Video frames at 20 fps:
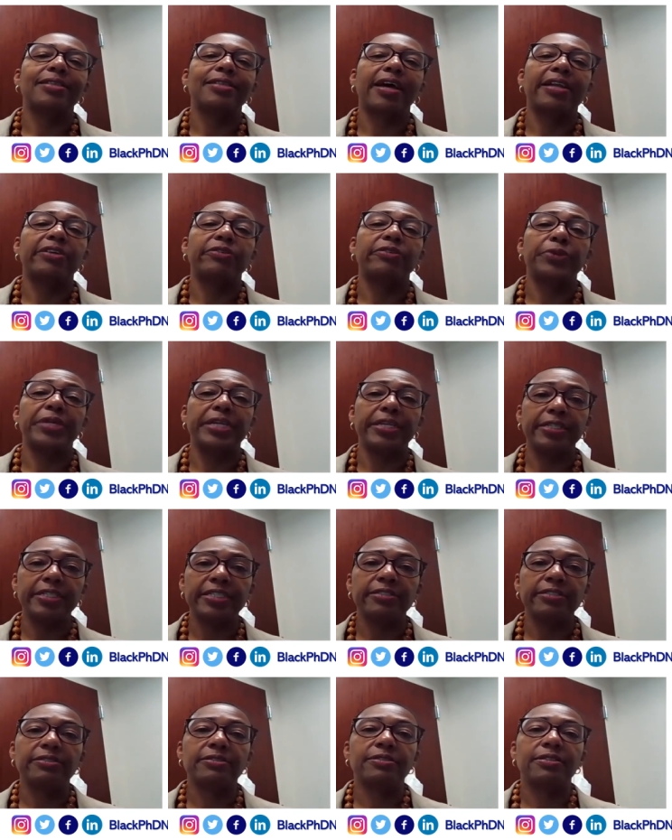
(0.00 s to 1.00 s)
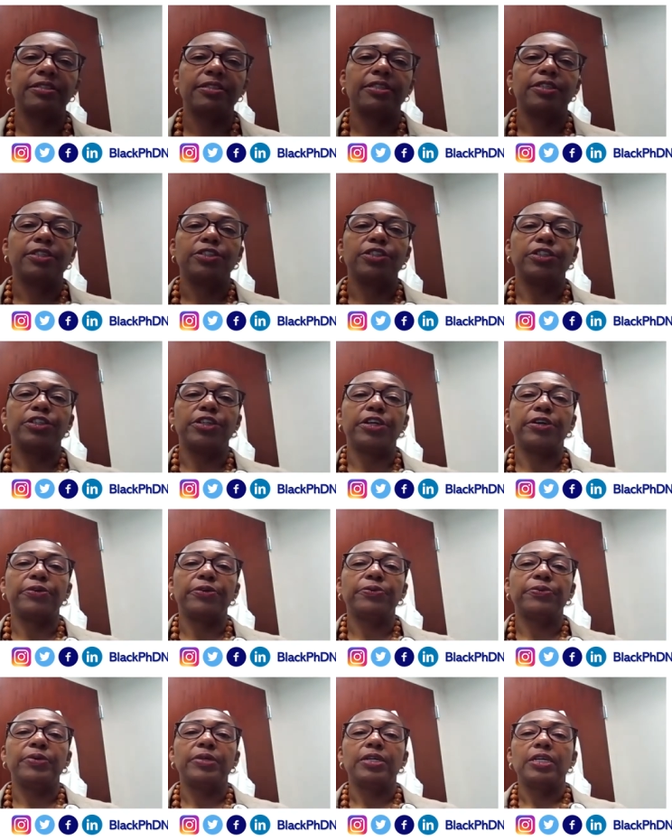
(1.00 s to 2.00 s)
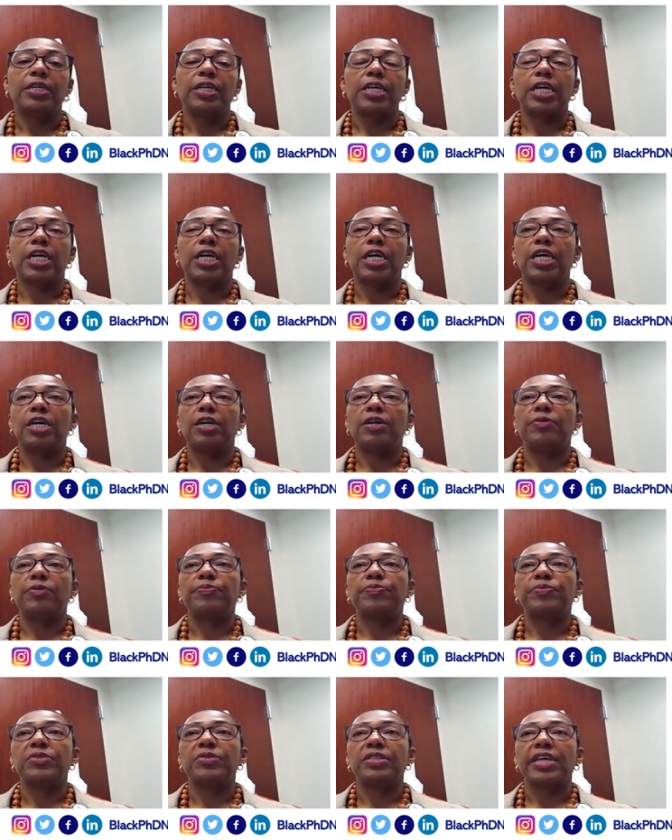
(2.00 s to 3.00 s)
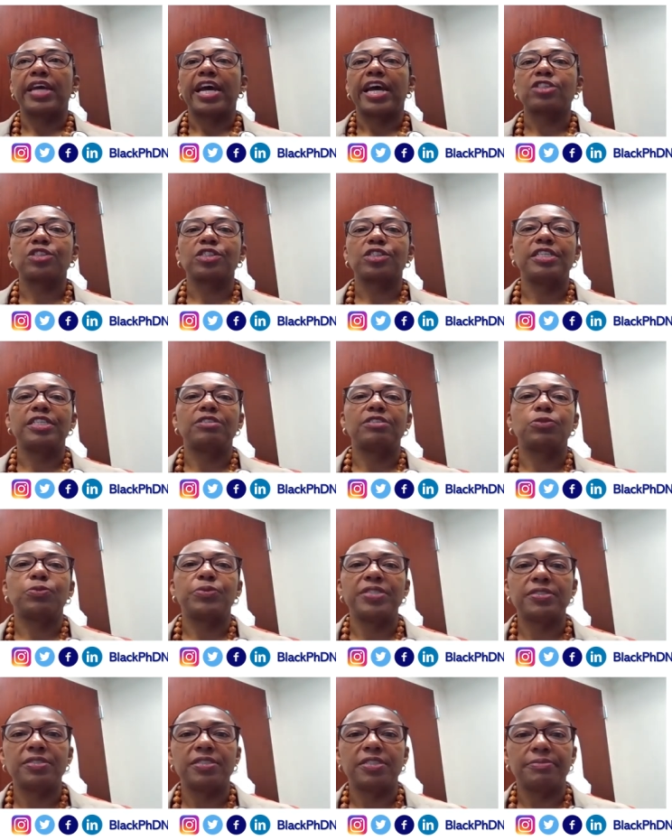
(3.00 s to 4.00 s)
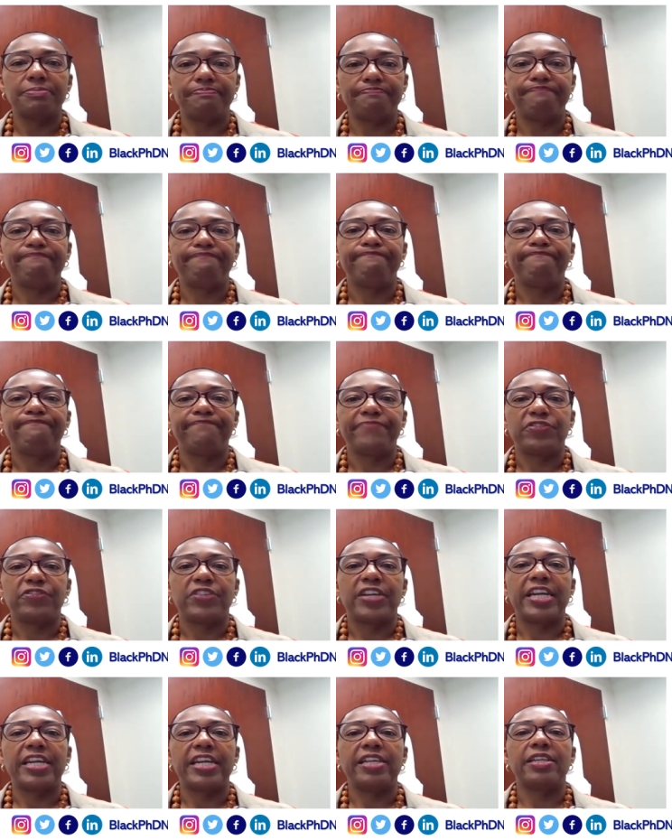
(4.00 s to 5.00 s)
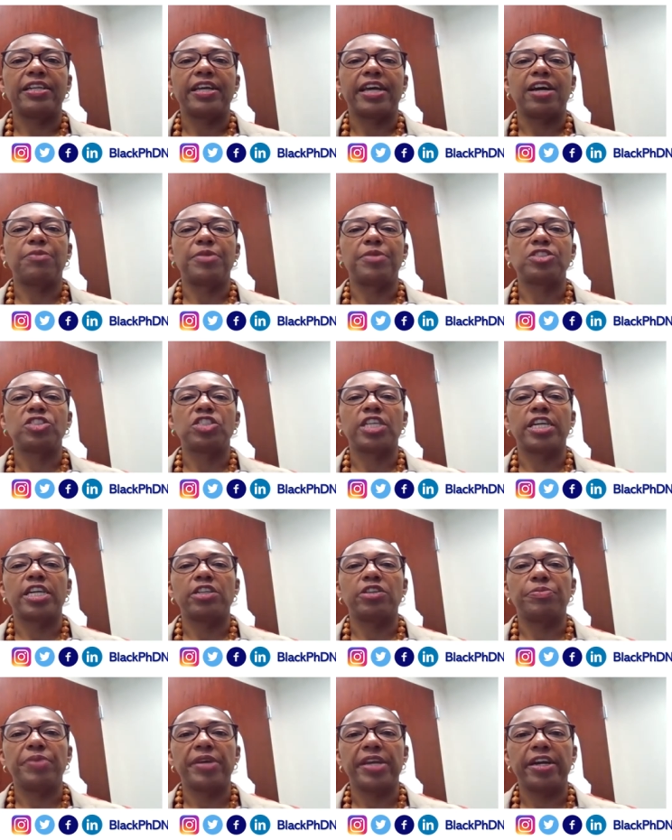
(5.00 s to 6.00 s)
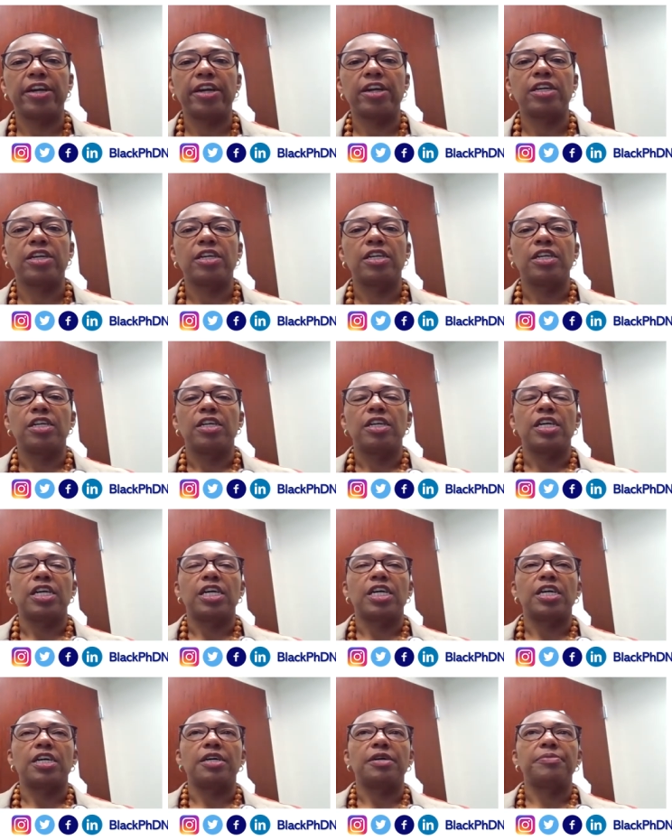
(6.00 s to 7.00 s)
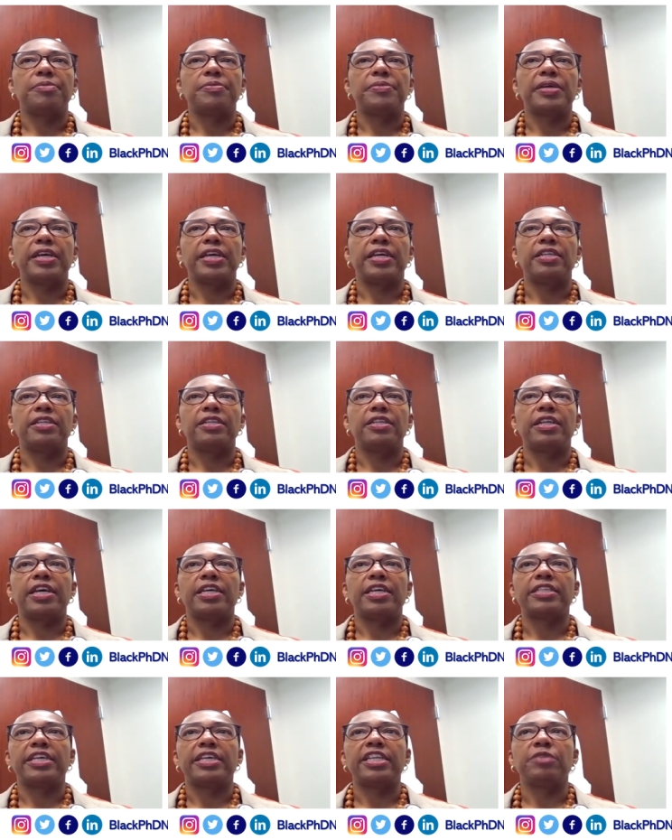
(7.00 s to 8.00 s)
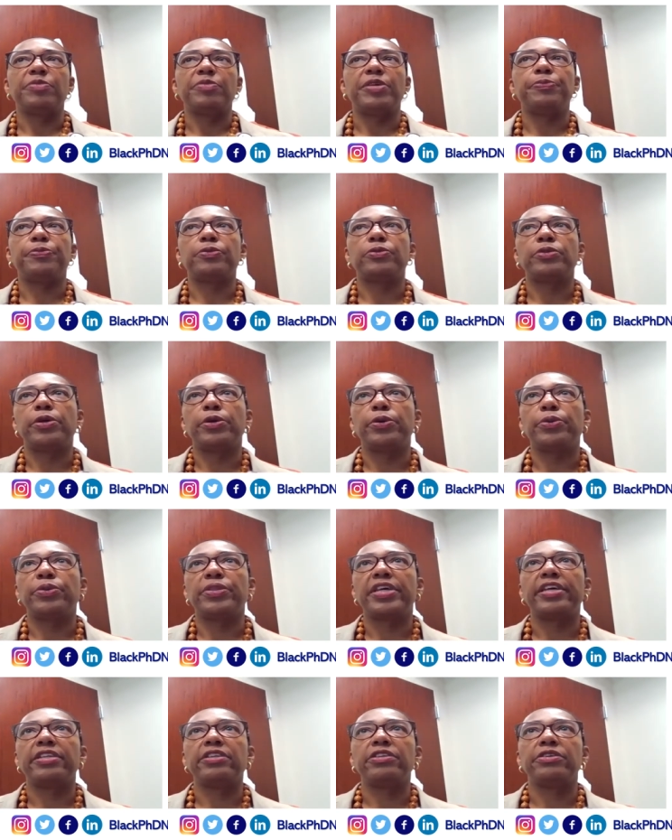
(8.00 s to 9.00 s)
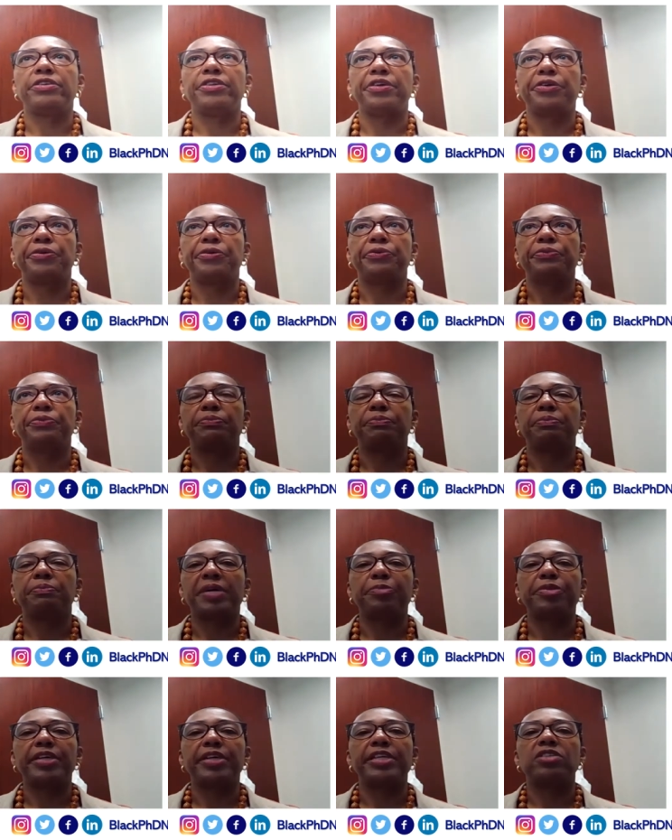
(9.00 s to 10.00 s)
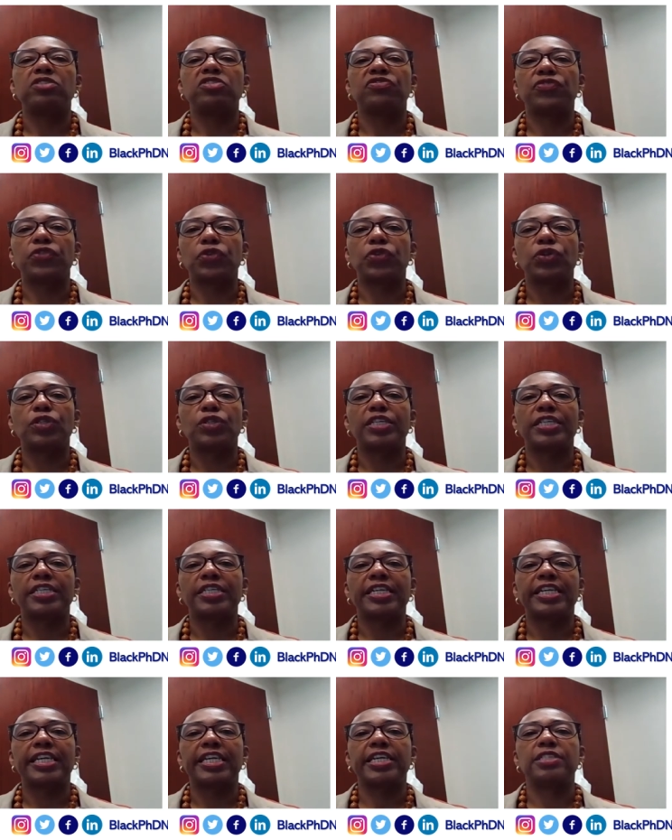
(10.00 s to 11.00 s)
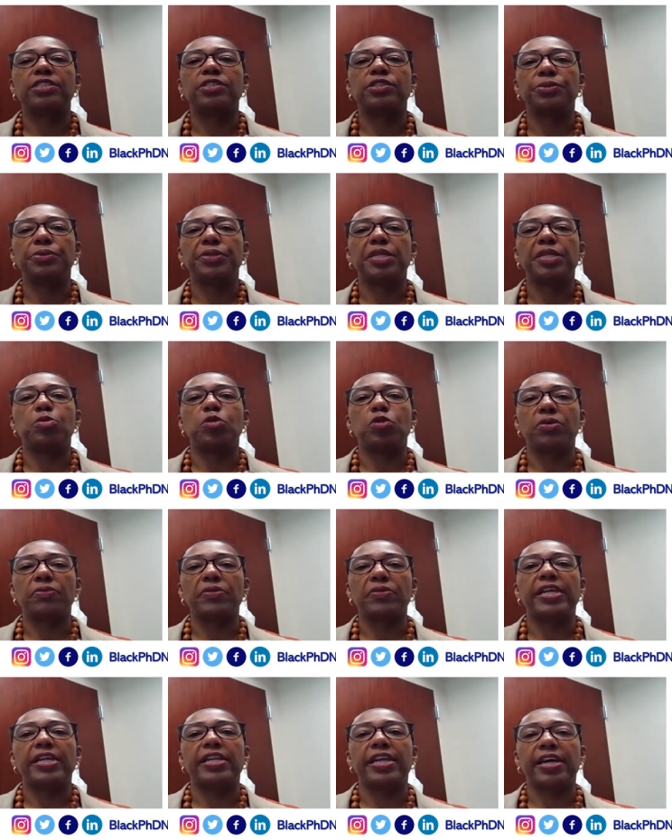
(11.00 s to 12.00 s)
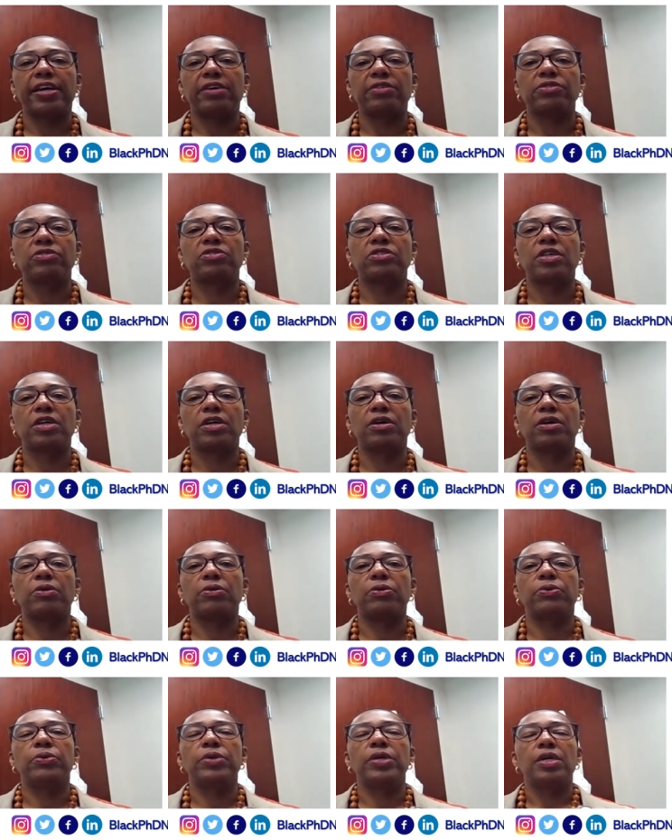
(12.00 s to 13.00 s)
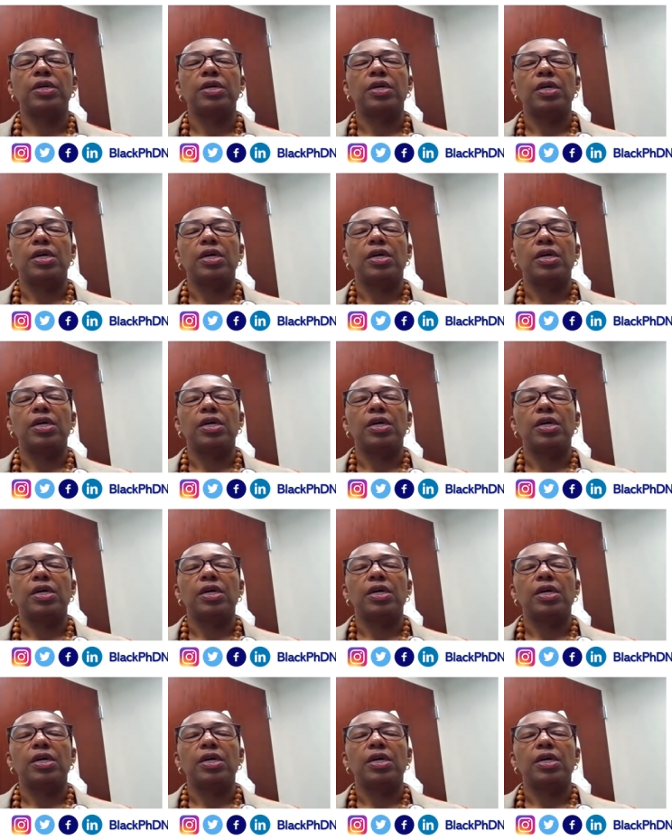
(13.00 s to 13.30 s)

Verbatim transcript: a sign of weakness, you know, um, actually it's wisdom, right? How much can you bear? Mm-hmm. Um, and and letting people know that you know my plate is full and I can't do anymore right now. So